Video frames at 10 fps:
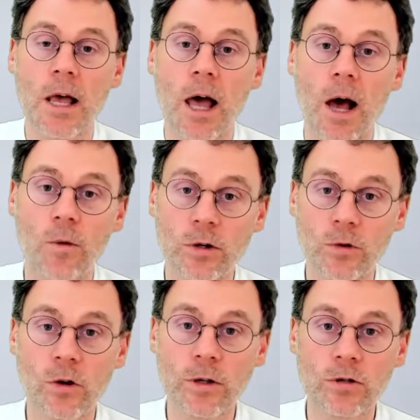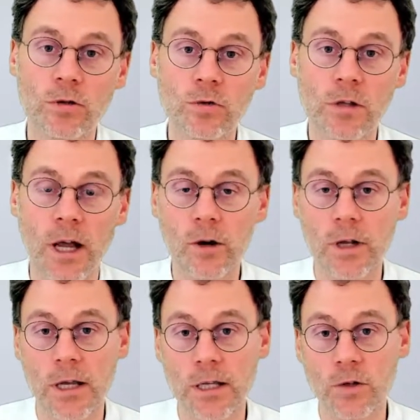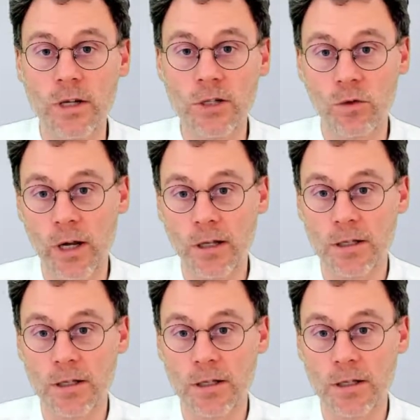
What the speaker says: And what we're going to do there is restrict